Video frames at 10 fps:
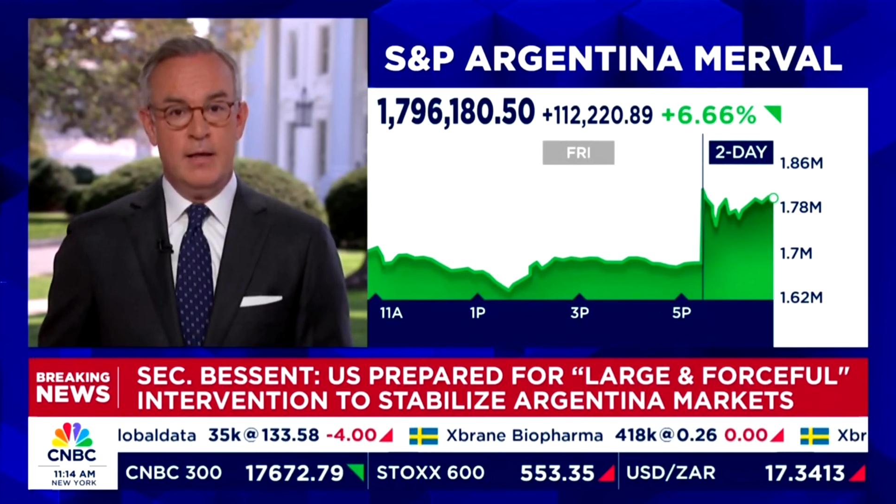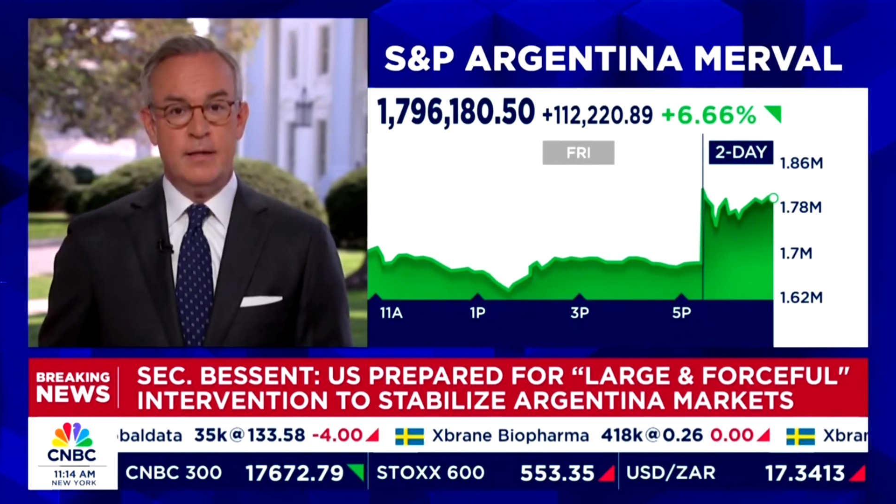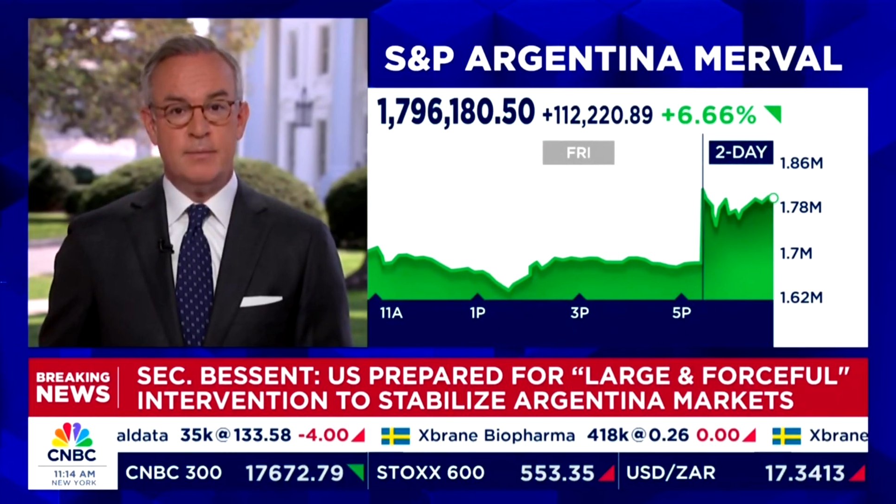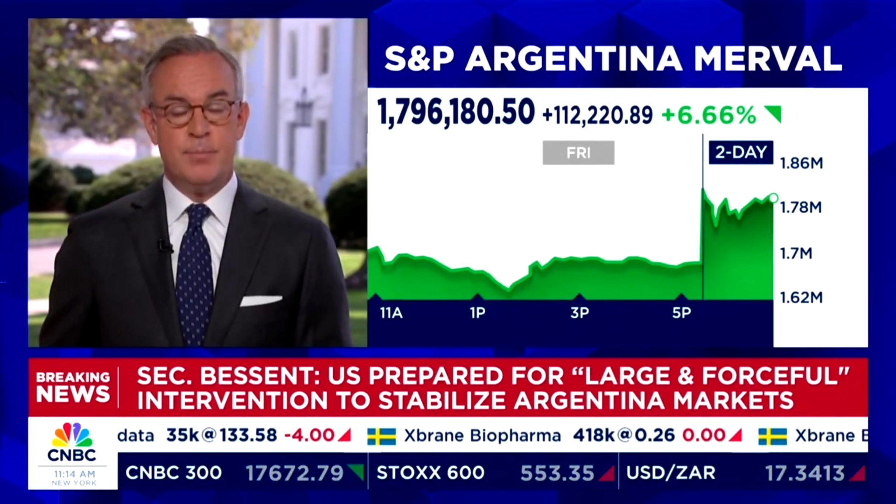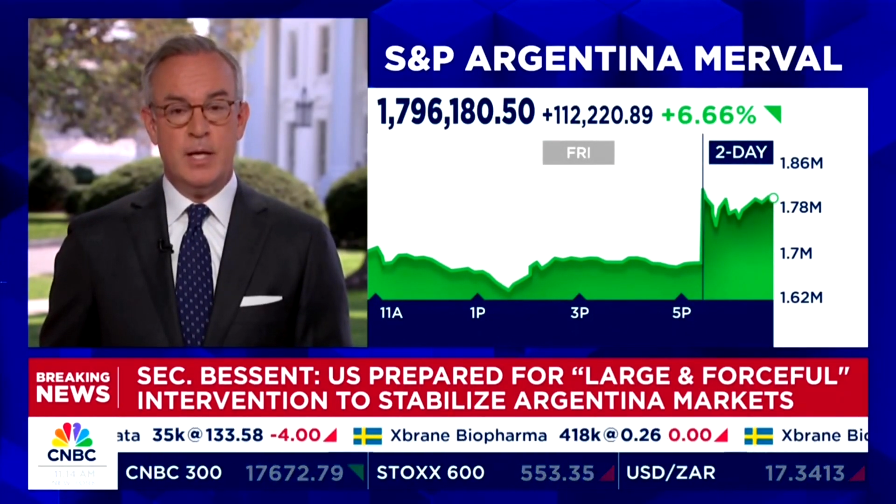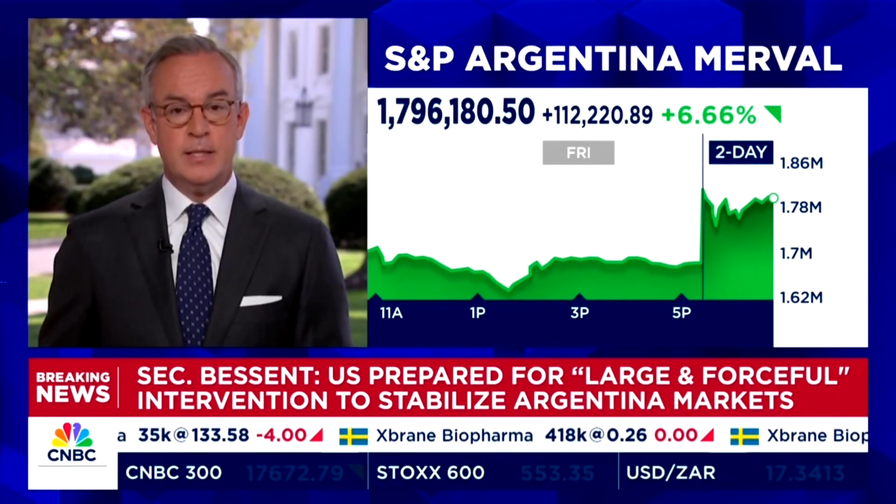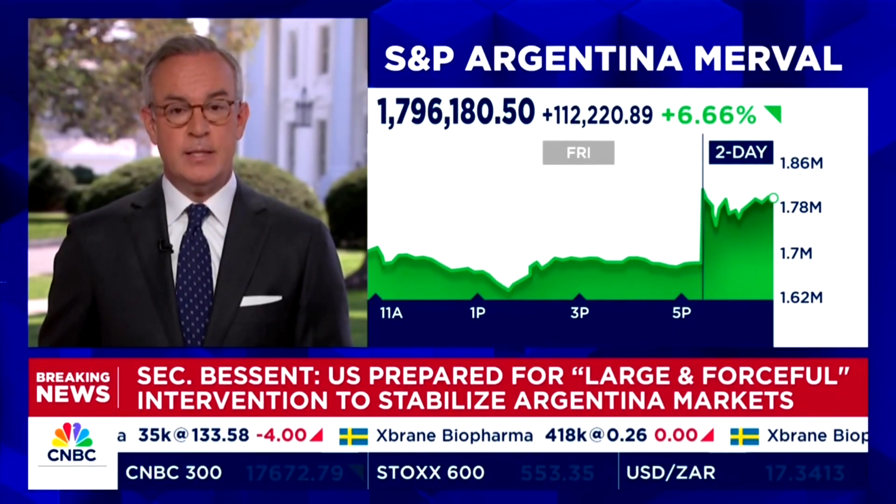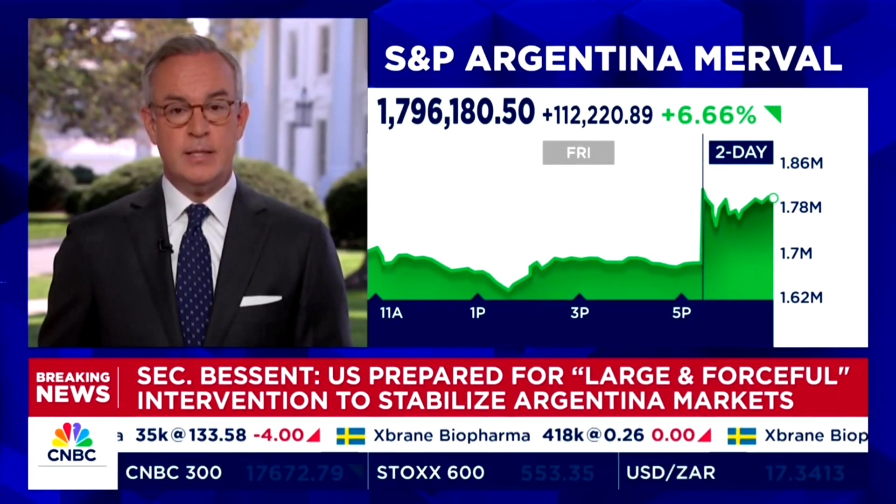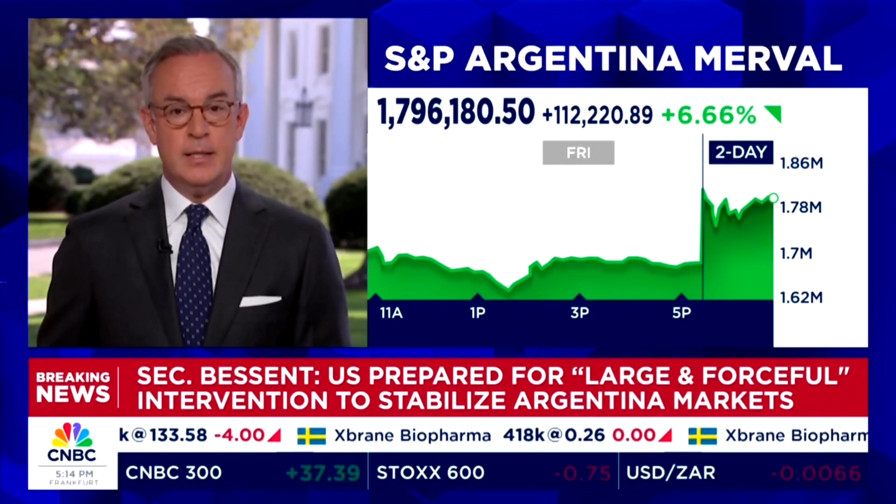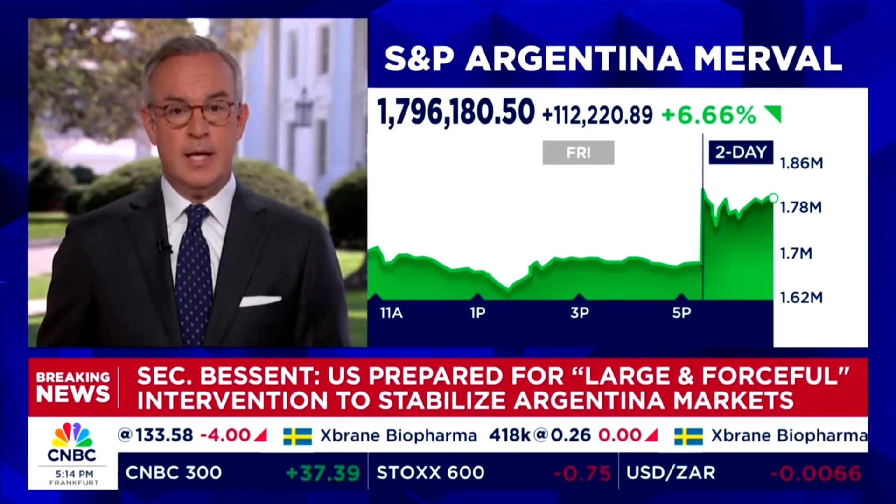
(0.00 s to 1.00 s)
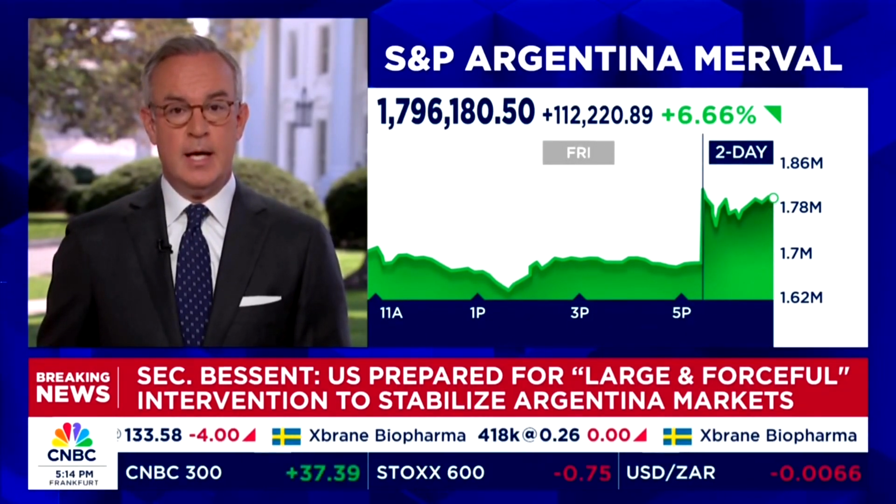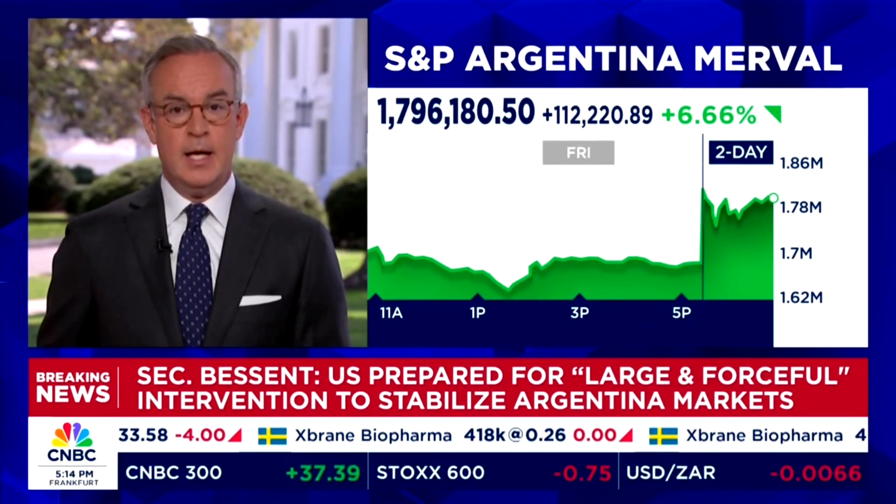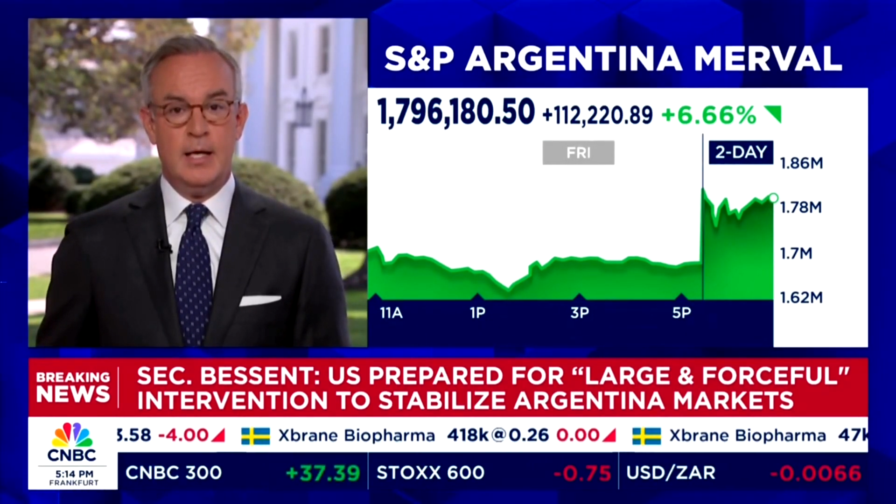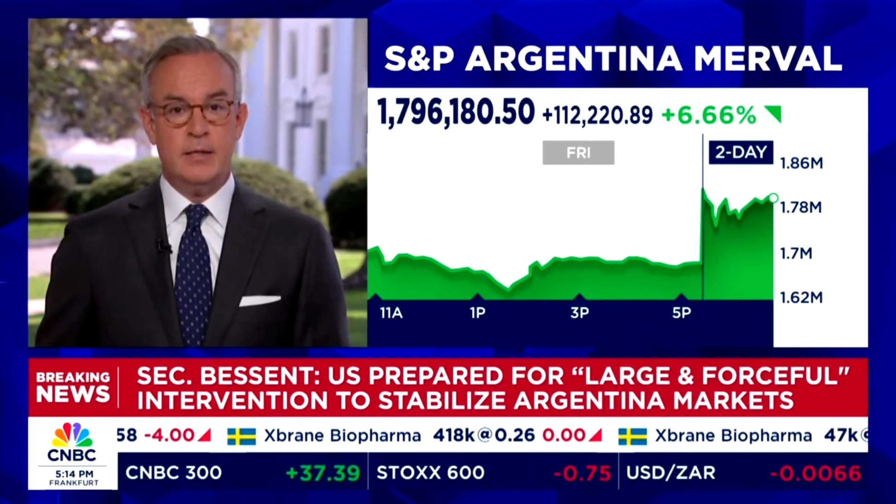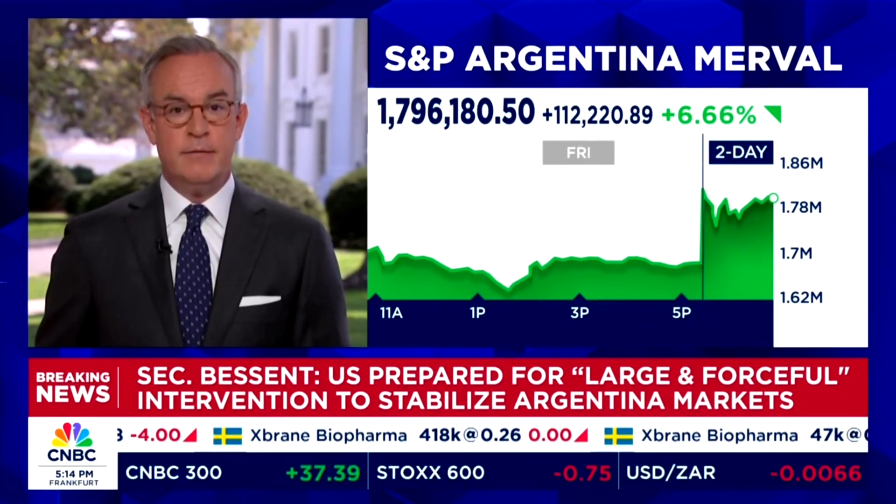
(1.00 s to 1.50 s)
this president
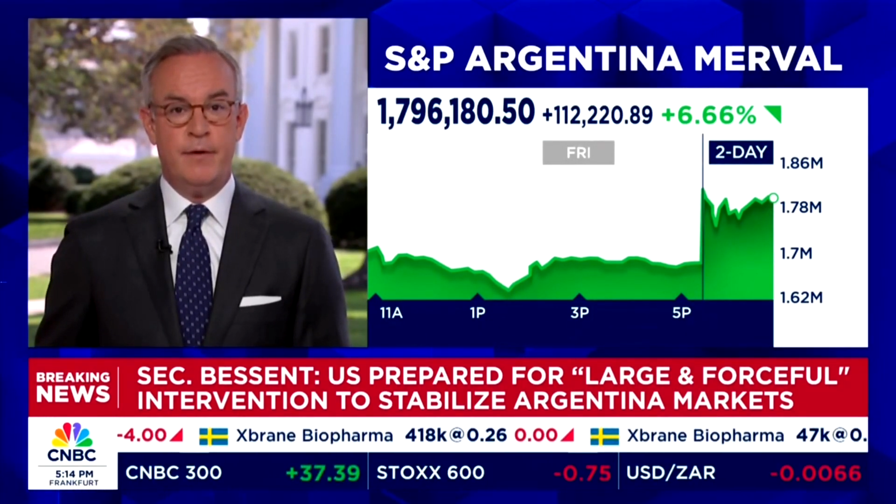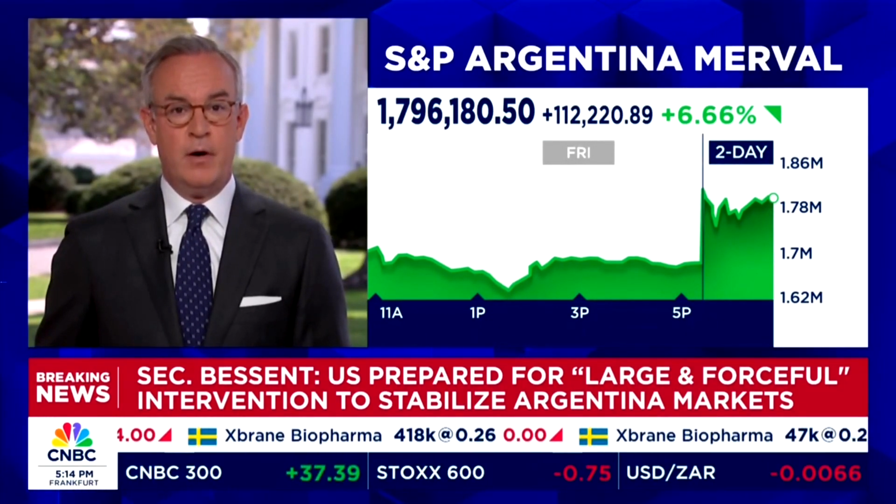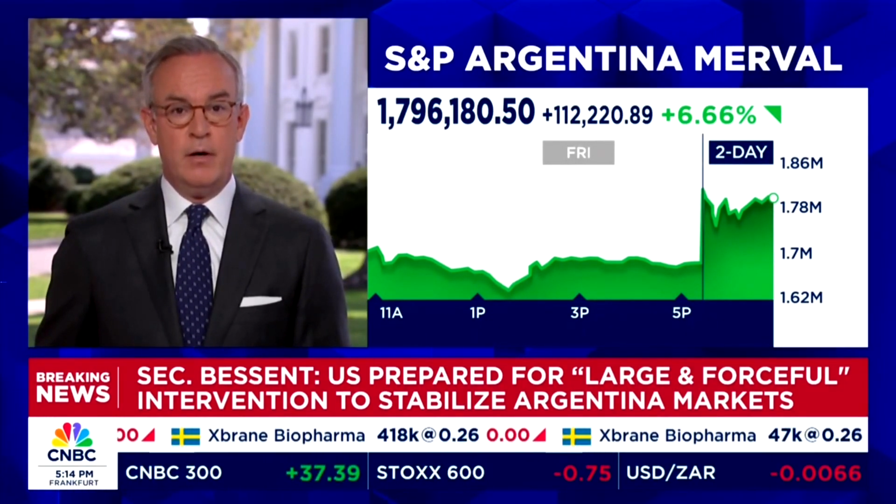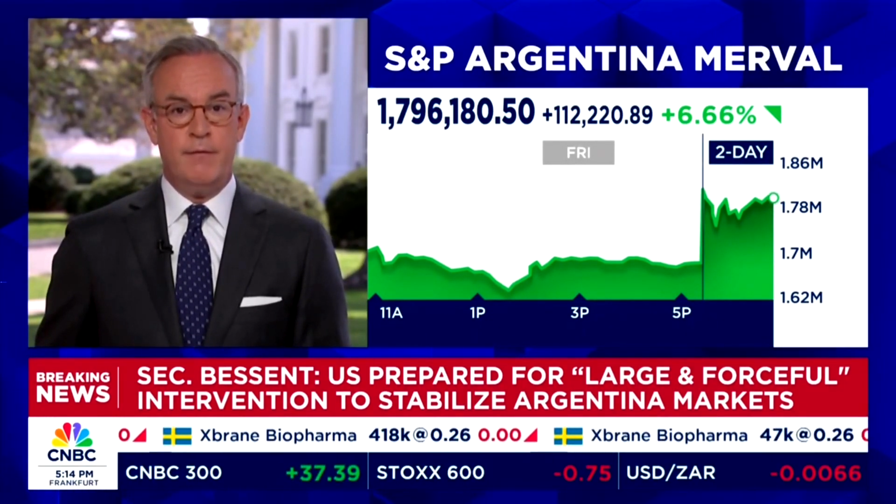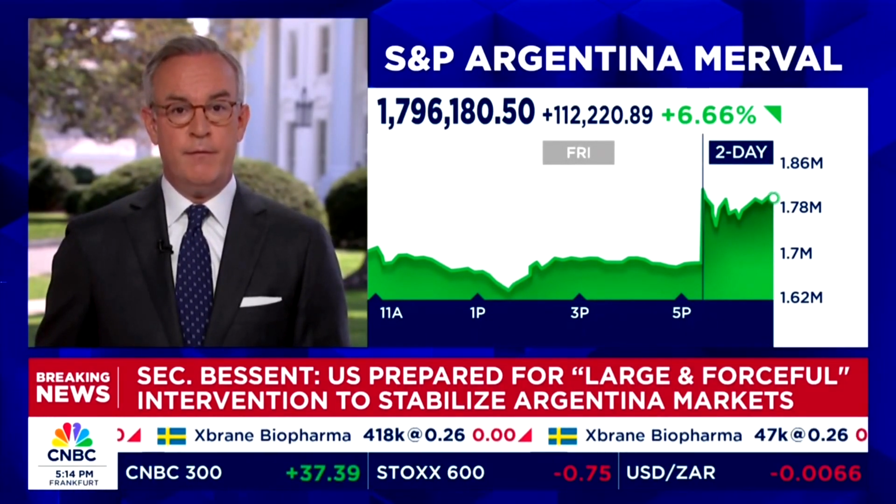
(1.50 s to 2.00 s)
is very